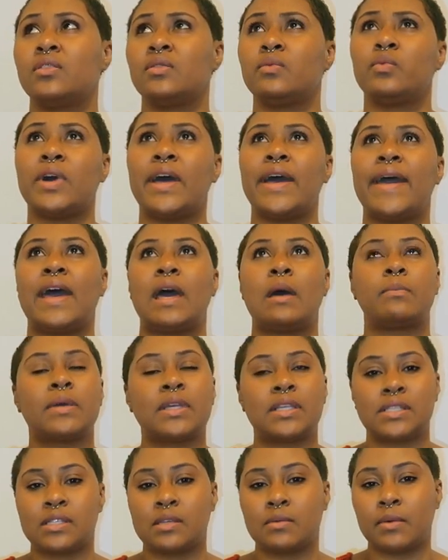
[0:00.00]
what
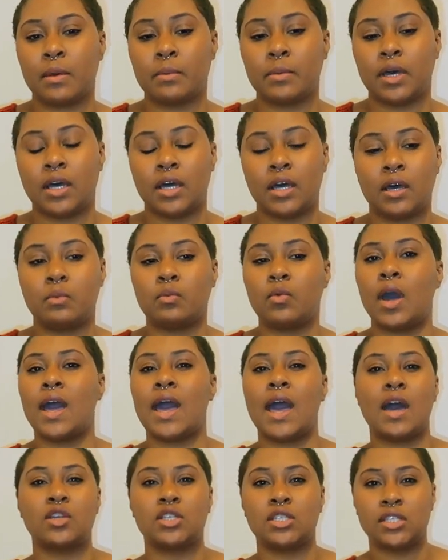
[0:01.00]
happened to my mom,
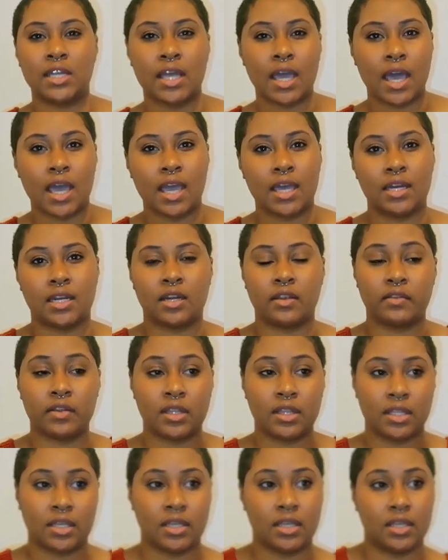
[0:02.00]
how she died and
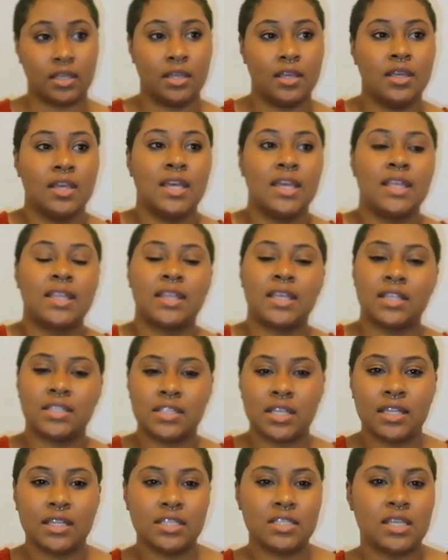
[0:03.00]
everything. They
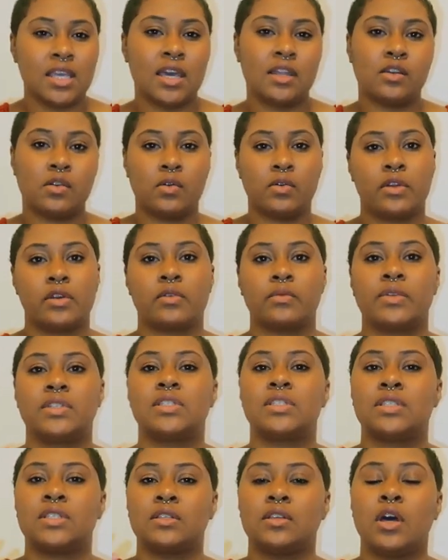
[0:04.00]
said that she had a goiter, which
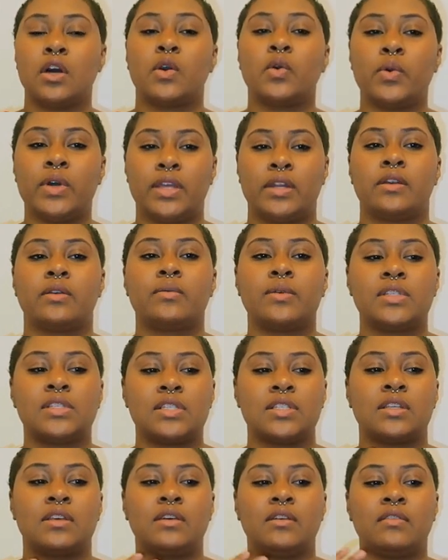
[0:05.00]
is
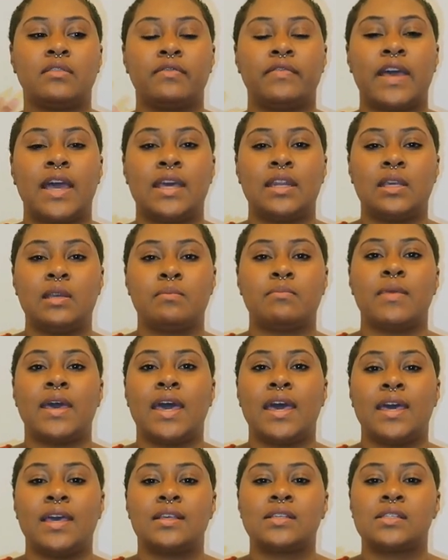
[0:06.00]
a fatty
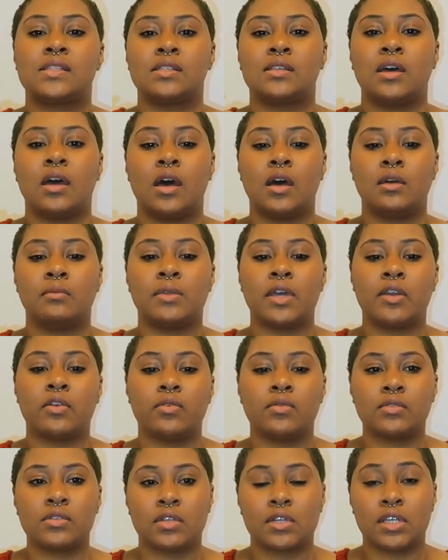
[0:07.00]
mass that
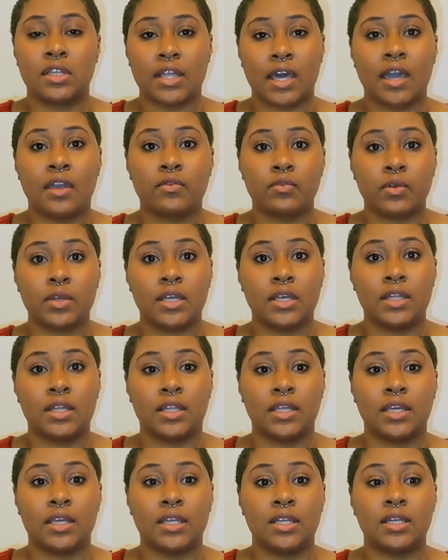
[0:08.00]
grows on the thyroid
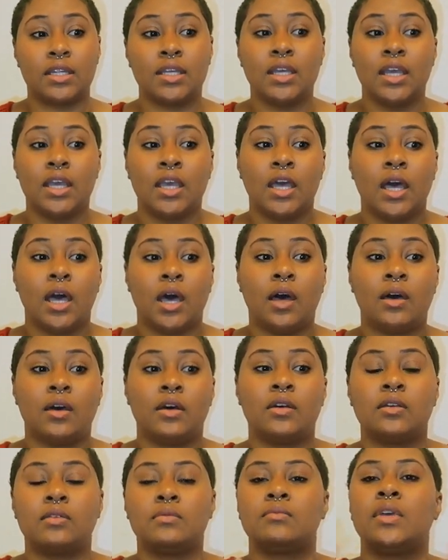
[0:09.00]
gland,
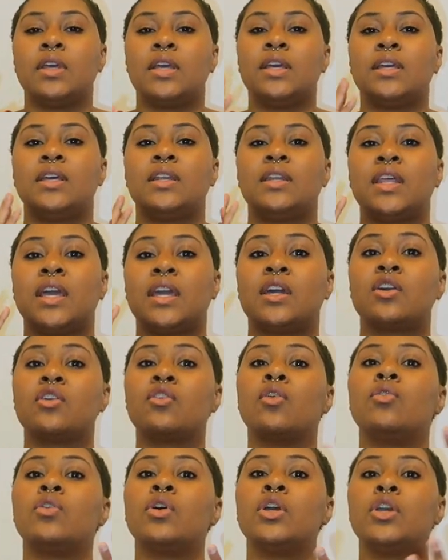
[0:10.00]
and they can
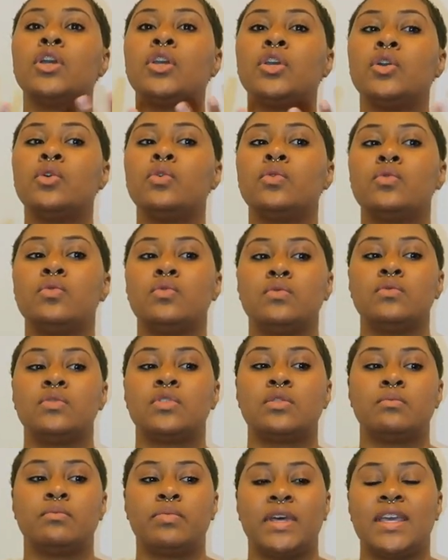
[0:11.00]
grow
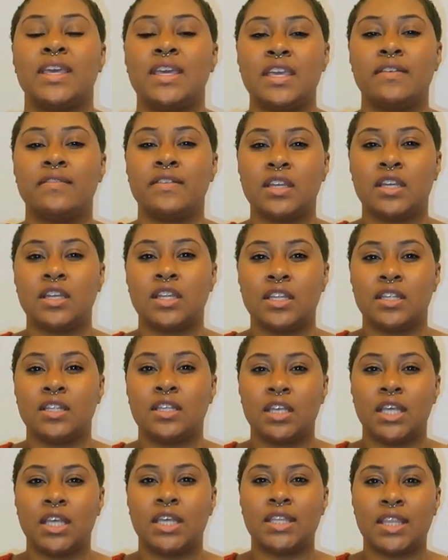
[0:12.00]
huge, but even
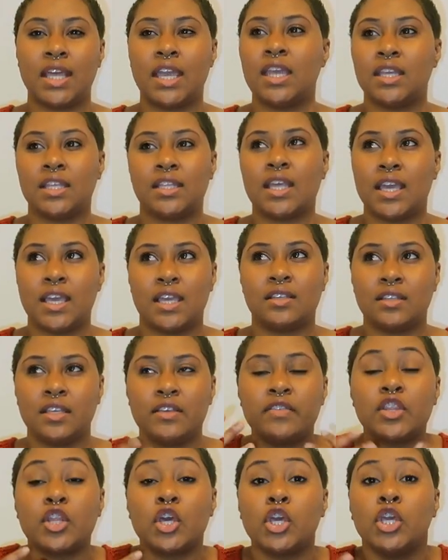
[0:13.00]

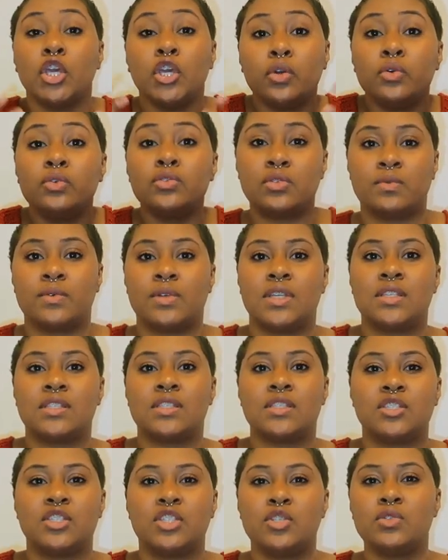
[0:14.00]
the huge
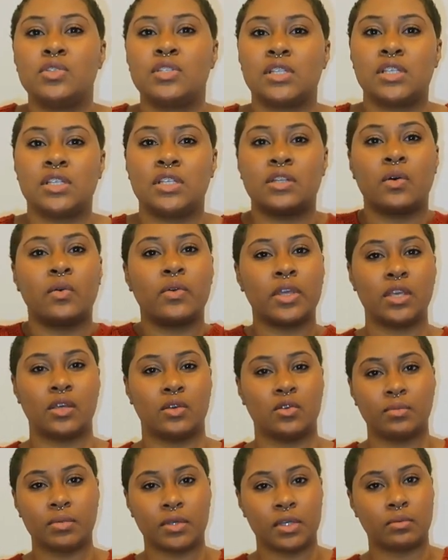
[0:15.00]
ones usually don't
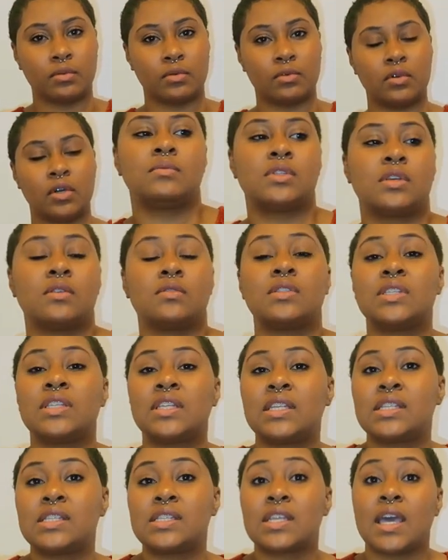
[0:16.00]
kill people. So to
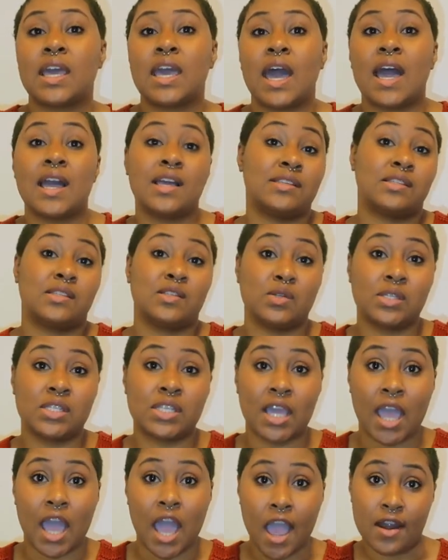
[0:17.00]
this day, I still
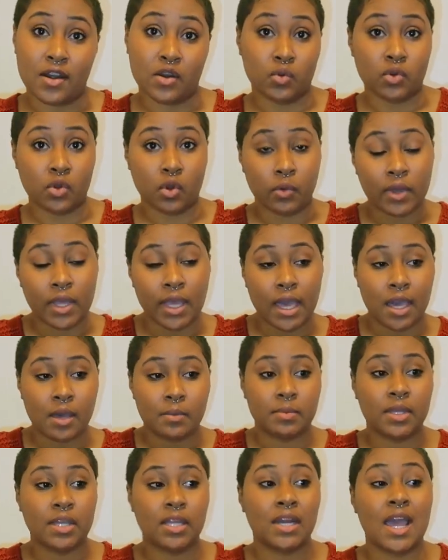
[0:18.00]
say I don't know what
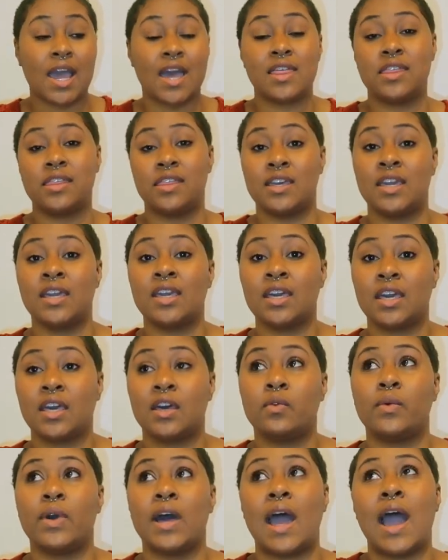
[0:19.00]
happened. I think
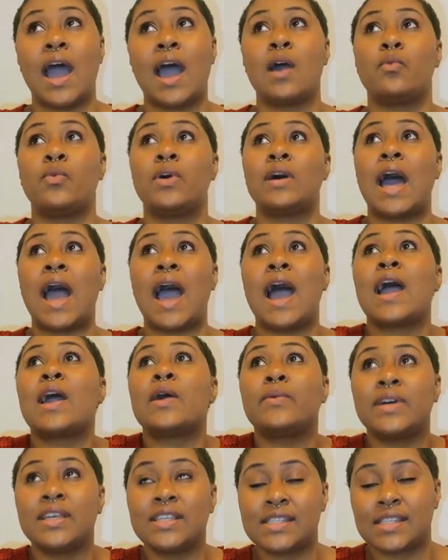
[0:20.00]
what I
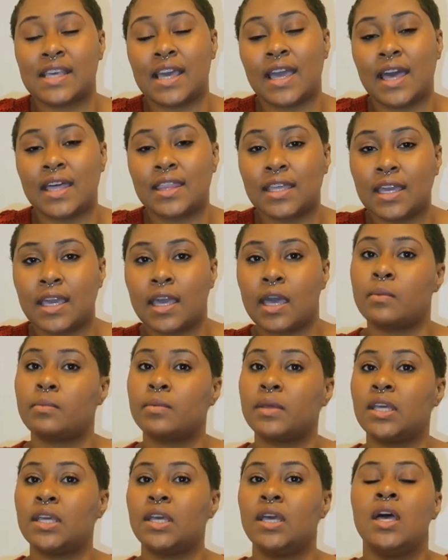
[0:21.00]
would say I think
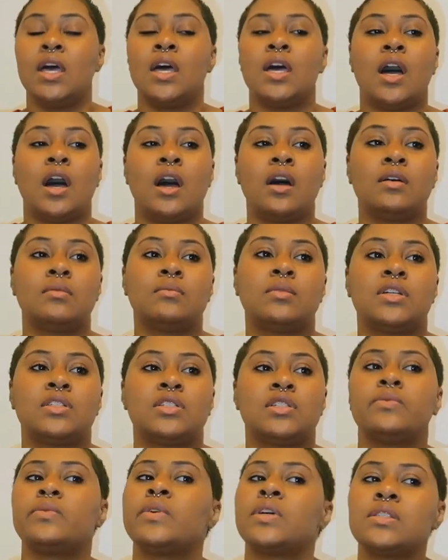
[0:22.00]
happened, because
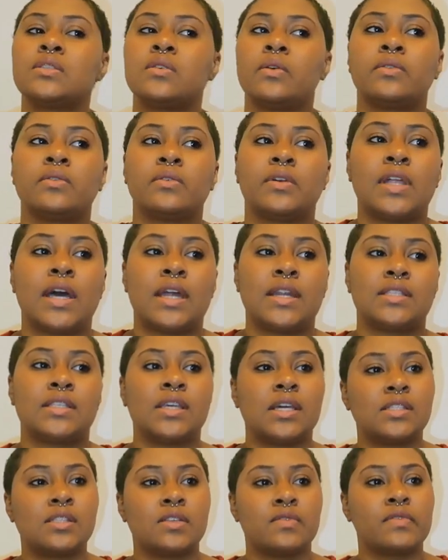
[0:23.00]
she was going through a lot of
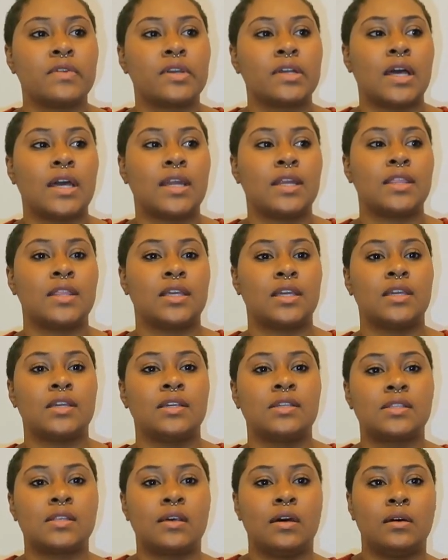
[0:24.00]
testing for a lot of
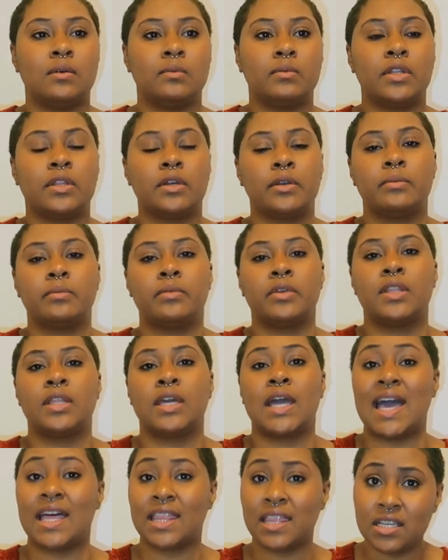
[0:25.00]
things with her breathing.
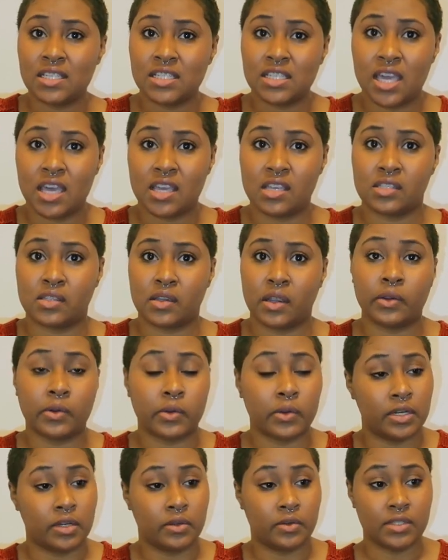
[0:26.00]
I think she had
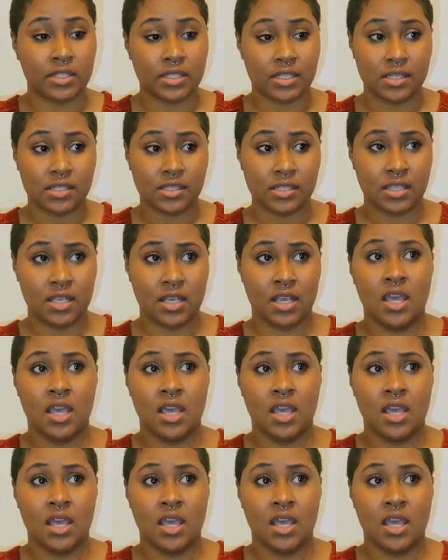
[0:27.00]
sarcoidosis,